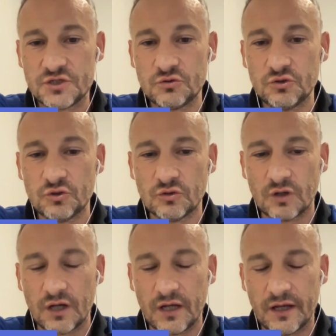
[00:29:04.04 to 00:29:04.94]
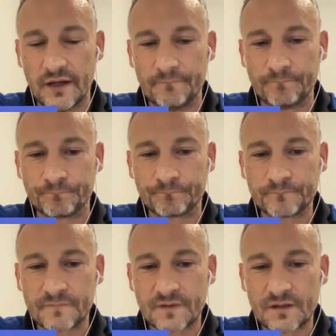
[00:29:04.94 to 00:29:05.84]
you know,
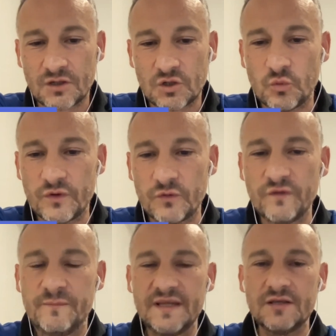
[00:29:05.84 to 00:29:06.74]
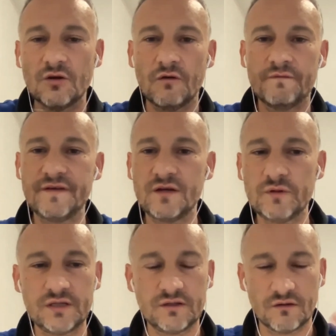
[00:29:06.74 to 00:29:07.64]
we've been a
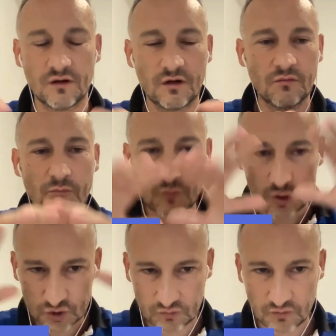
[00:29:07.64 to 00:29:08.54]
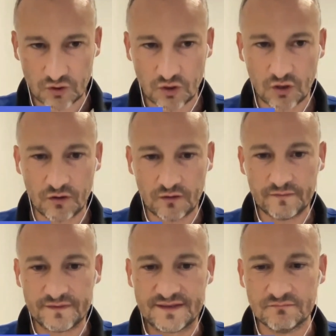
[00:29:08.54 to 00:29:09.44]
very most
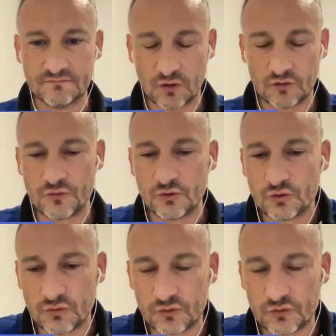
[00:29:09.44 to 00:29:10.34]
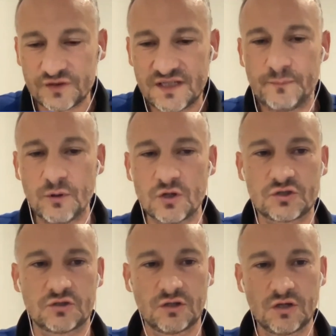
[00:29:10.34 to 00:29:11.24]
the
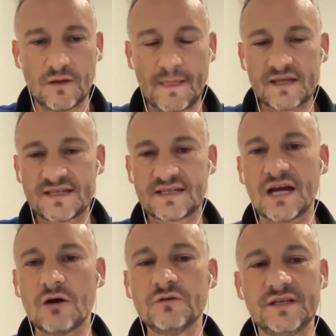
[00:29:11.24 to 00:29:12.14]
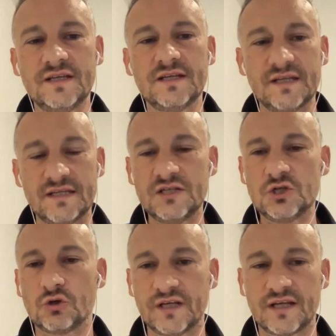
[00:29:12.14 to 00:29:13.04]
deepest scouting in
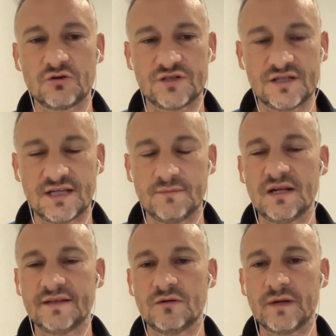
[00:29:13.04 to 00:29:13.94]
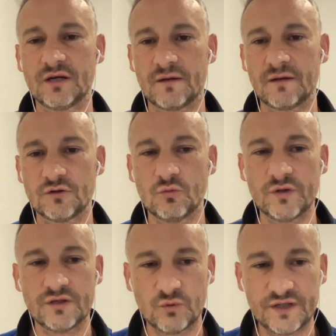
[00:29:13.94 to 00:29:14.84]
insurtech ecosystem in Latin America. So
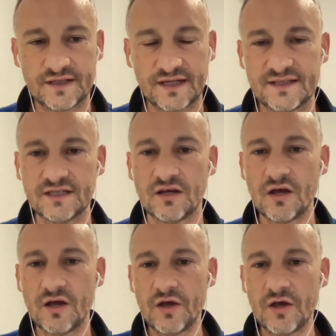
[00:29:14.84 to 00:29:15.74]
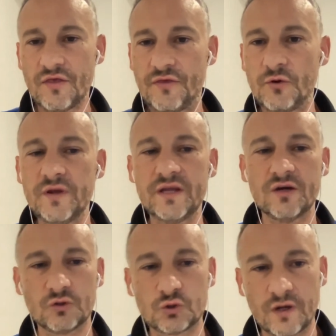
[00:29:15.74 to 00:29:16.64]
we detected
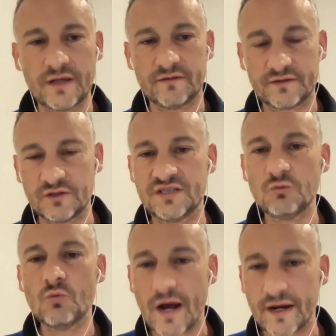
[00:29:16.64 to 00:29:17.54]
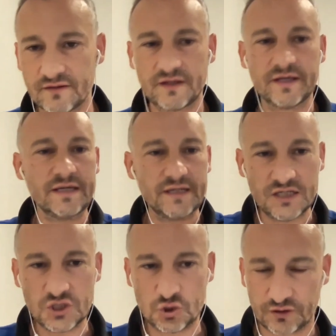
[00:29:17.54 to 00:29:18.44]
321
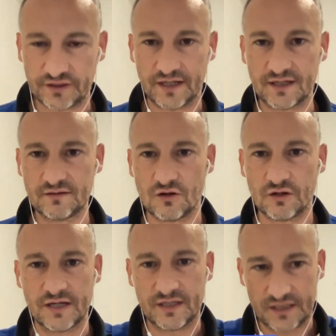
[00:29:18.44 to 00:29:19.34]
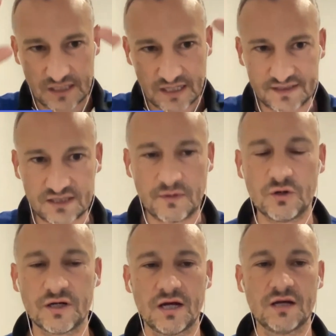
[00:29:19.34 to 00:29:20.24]
insurtech, okay, in Latin
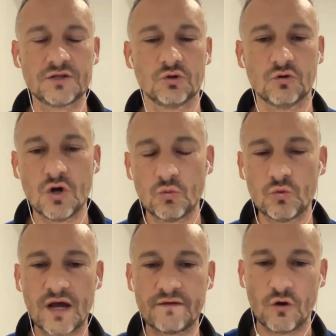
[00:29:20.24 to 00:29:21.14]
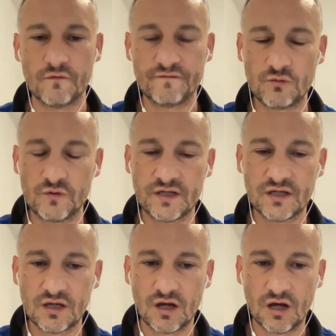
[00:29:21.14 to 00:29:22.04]
America. So we have a very
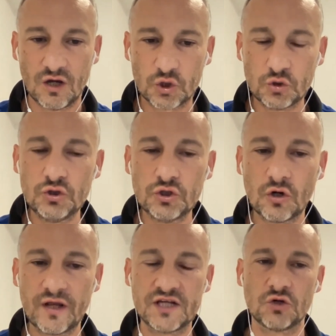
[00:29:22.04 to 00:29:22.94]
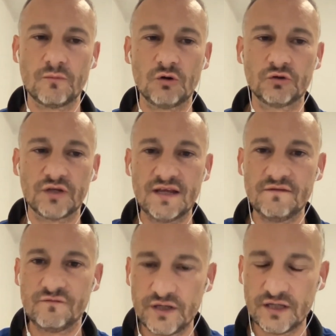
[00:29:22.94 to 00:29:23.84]
good knowledge about
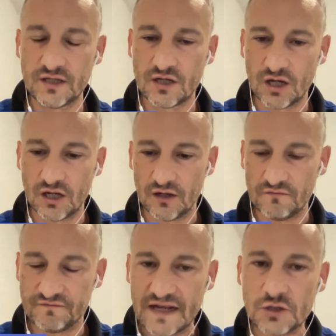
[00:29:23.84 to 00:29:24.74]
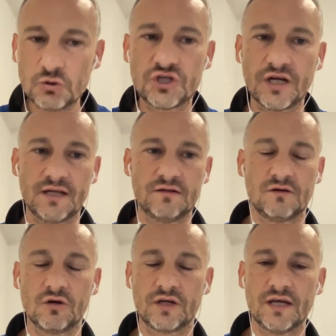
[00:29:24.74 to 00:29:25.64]
every value chain.
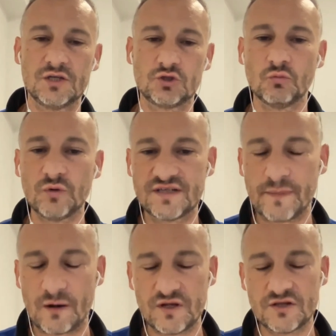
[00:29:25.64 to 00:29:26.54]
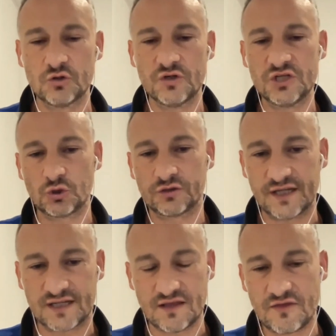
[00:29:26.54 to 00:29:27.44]
Okay, so we separate the
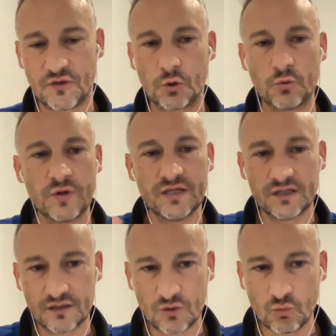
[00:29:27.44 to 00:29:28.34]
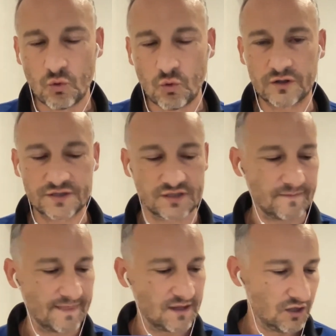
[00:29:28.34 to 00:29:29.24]
insurtech in three words.
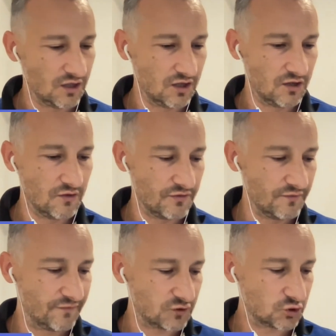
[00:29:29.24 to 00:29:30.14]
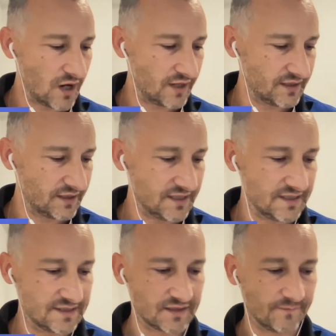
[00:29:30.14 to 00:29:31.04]
The first one is